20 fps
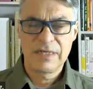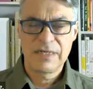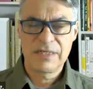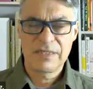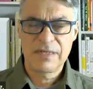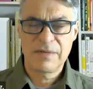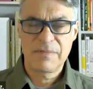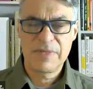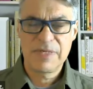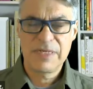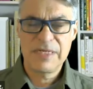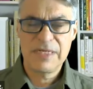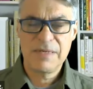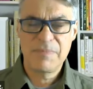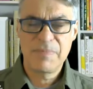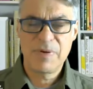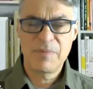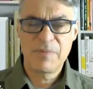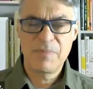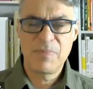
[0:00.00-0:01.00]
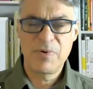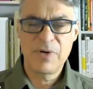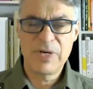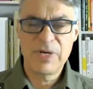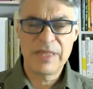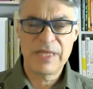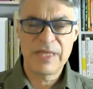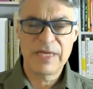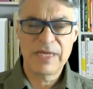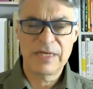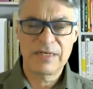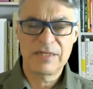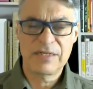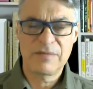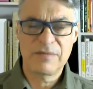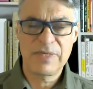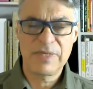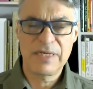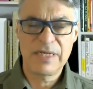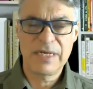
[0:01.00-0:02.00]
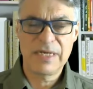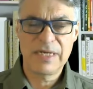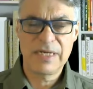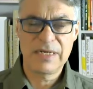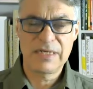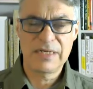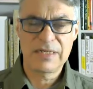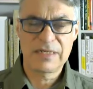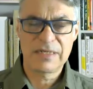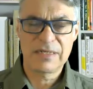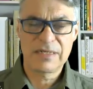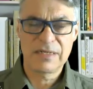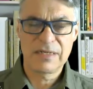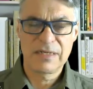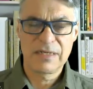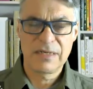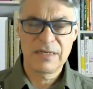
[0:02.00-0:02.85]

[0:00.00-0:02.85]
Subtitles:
Some deeper breathing to begin to